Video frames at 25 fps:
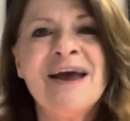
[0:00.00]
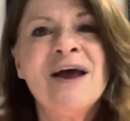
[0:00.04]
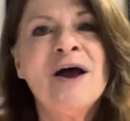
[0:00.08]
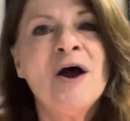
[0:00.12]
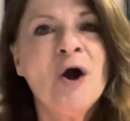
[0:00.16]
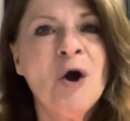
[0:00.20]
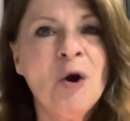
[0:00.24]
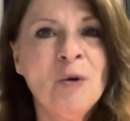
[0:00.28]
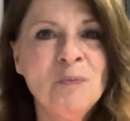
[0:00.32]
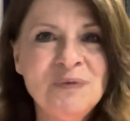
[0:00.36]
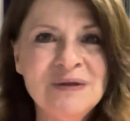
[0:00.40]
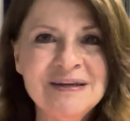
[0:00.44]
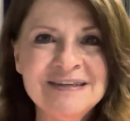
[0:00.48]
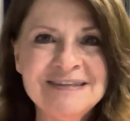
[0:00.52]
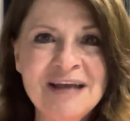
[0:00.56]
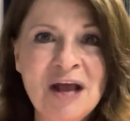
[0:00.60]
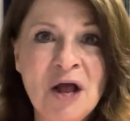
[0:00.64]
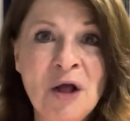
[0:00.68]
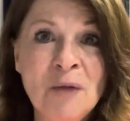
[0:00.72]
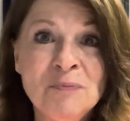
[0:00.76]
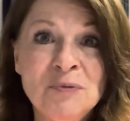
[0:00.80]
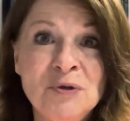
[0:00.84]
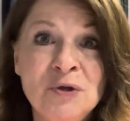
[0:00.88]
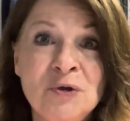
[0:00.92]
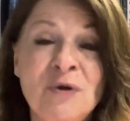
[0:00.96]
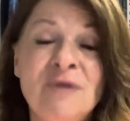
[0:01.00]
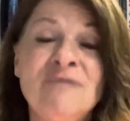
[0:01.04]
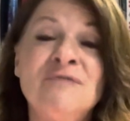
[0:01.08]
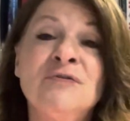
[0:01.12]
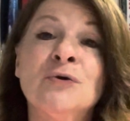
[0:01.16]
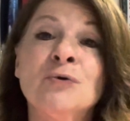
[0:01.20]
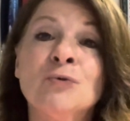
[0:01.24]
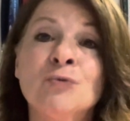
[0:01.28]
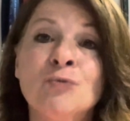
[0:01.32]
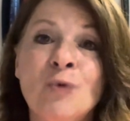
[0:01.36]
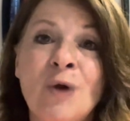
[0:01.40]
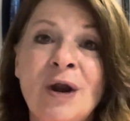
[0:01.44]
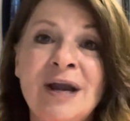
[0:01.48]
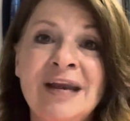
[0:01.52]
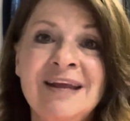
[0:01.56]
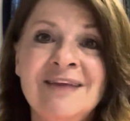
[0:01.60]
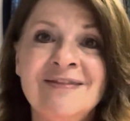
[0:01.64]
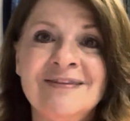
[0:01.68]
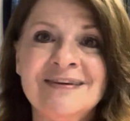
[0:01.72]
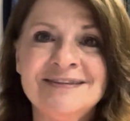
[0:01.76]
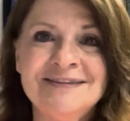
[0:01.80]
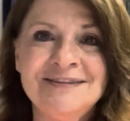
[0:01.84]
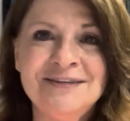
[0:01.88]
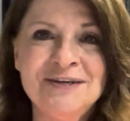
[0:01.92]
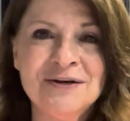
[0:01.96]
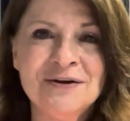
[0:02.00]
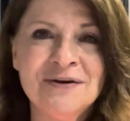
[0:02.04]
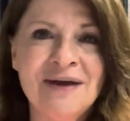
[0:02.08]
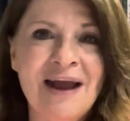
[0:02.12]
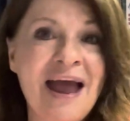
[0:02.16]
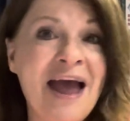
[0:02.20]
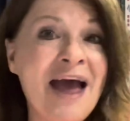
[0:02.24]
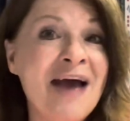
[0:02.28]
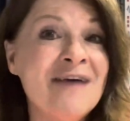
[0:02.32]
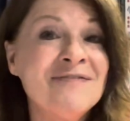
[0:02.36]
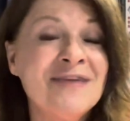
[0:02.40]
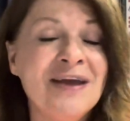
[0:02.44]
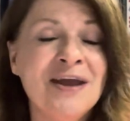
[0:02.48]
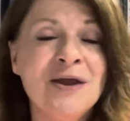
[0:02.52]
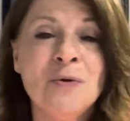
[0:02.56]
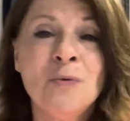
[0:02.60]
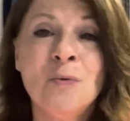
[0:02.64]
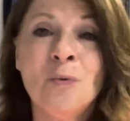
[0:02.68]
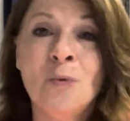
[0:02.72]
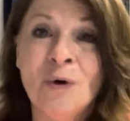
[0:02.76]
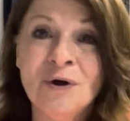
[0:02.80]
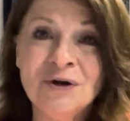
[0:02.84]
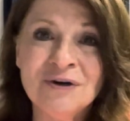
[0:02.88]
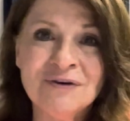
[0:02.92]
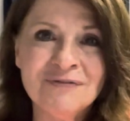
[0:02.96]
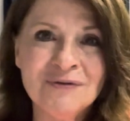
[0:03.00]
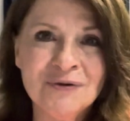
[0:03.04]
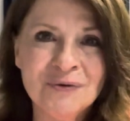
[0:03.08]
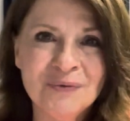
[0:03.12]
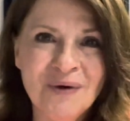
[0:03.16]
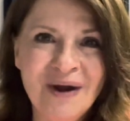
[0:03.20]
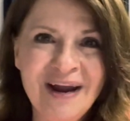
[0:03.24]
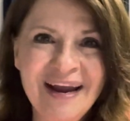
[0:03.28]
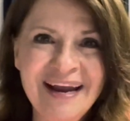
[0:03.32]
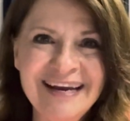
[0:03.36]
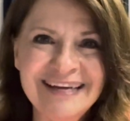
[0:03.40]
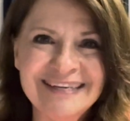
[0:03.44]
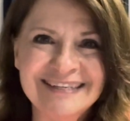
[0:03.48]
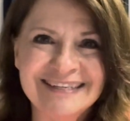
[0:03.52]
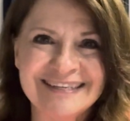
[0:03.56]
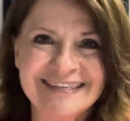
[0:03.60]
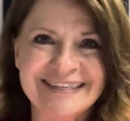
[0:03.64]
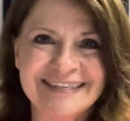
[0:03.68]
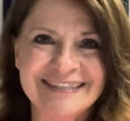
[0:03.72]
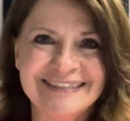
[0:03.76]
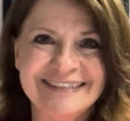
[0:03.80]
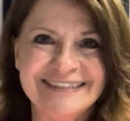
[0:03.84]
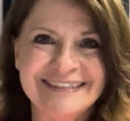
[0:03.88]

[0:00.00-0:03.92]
Hope this helped you. If you're running this year, have a wonderful race.